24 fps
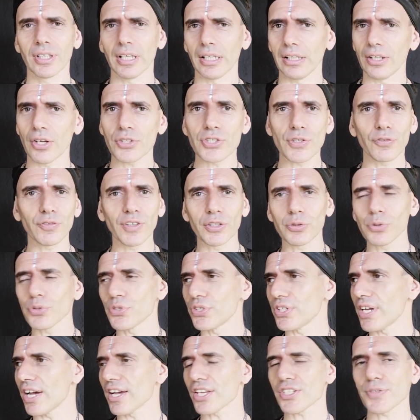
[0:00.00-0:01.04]
and lots of
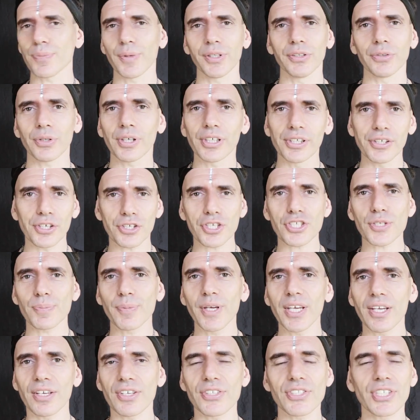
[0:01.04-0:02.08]
enthusiasm and a clear
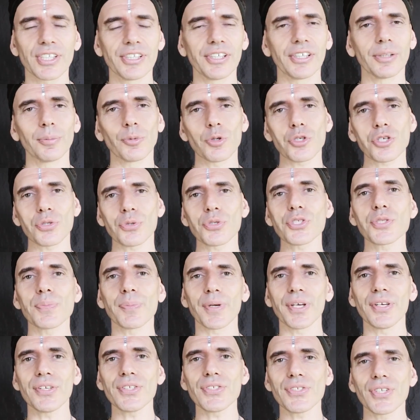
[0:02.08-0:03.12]
space, clear emotional
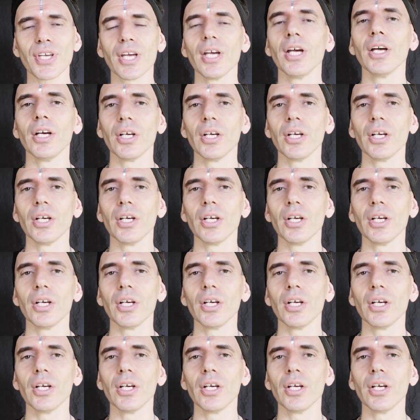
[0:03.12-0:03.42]
space,